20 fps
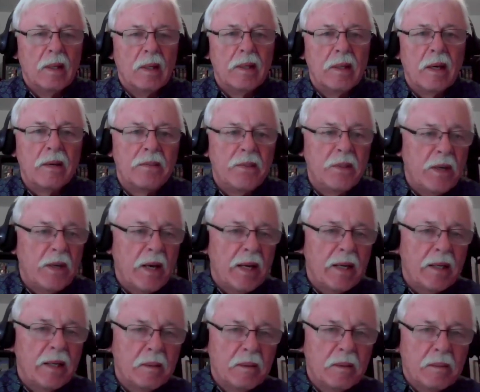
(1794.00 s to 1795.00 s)
Now, if you
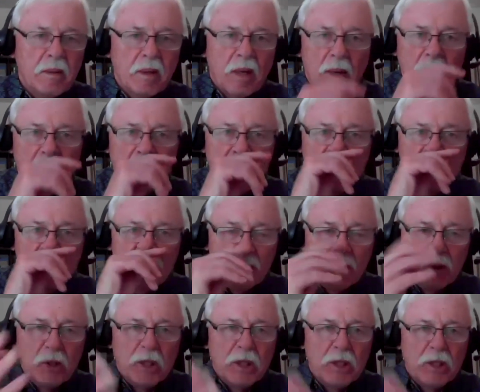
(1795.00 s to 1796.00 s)
had a
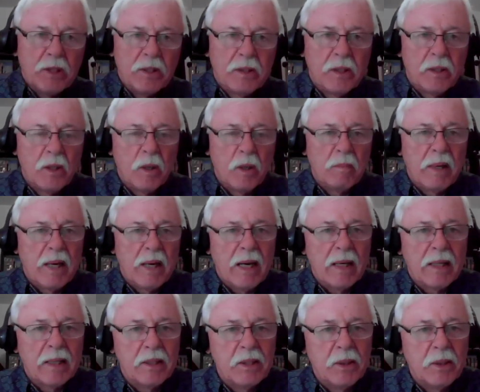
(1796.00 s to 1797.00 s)
look, you could go
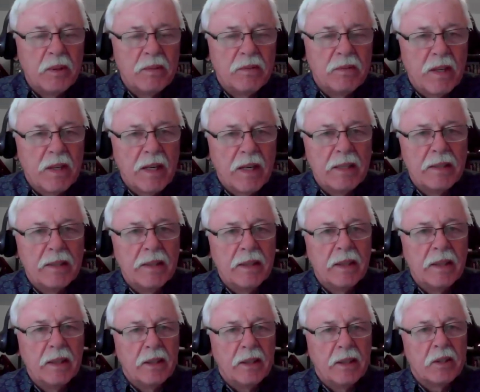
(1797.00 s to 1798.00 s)
back and you would find
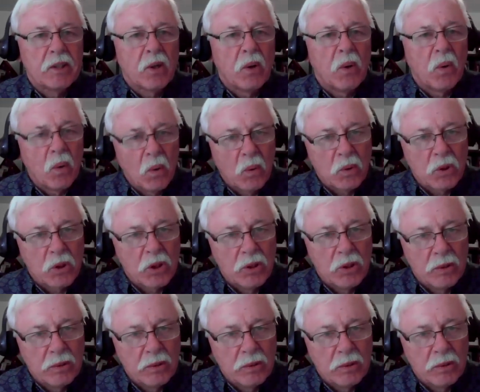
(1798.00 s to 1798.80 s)
there's a whole